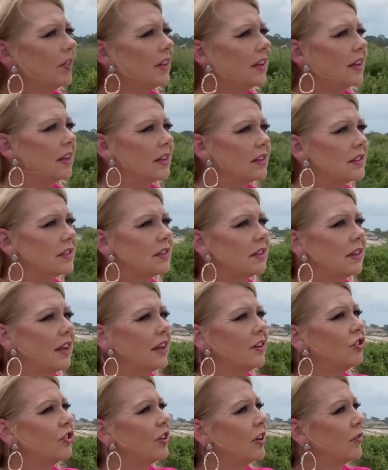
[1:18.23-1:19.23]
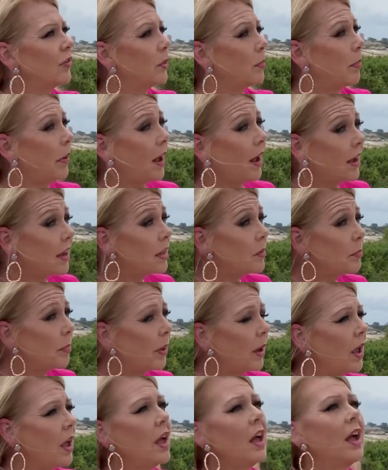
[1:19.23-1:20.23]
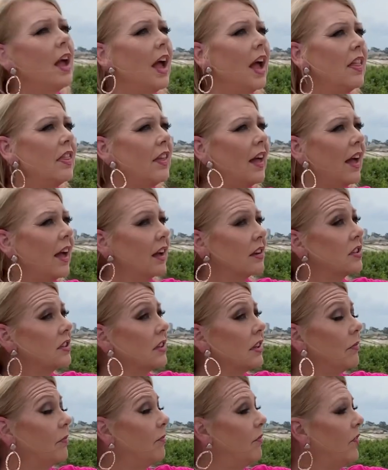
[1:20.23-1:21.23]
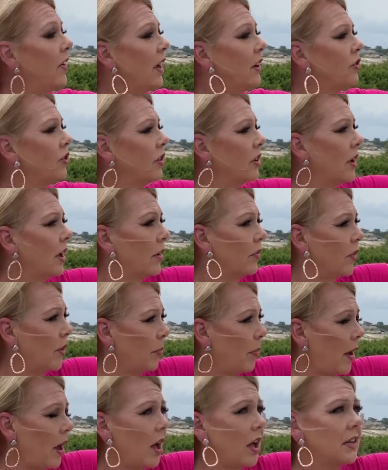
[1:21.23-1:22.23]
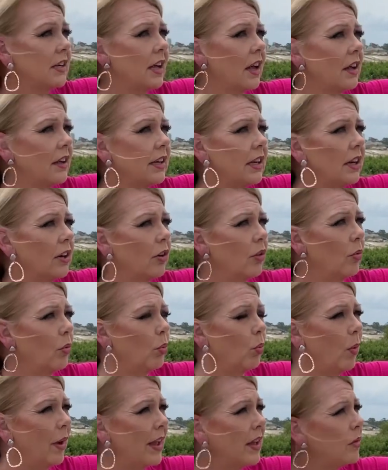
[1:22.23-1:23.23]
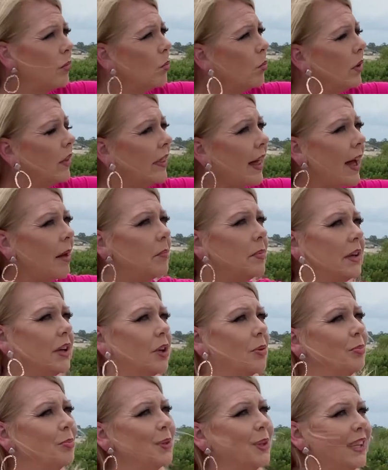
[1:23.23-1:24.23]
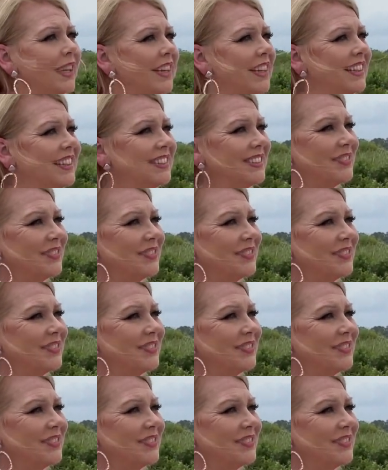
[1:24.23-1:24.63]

the installation of the pipe and the excavation of the pond out here. When will that be completed?